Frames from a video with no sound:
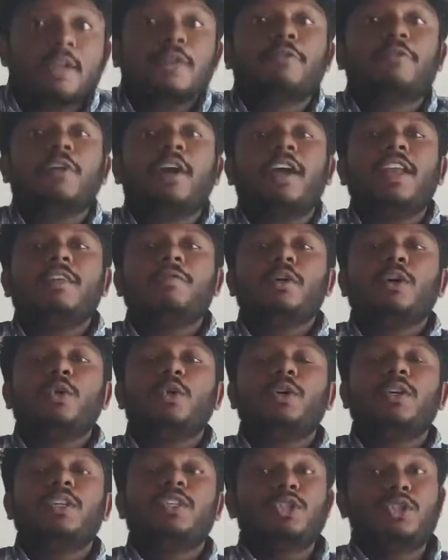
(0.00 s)
For anyone
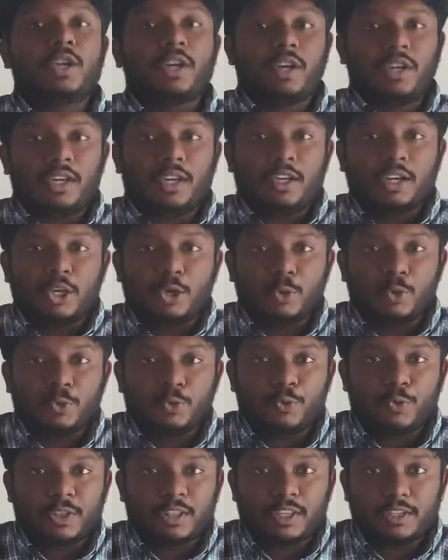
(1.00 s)
who is joining new
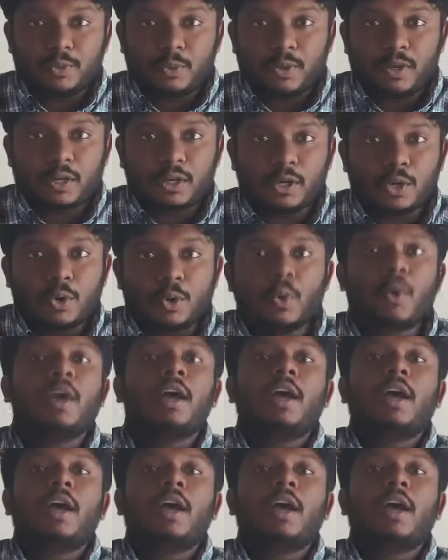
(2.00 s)
for this video,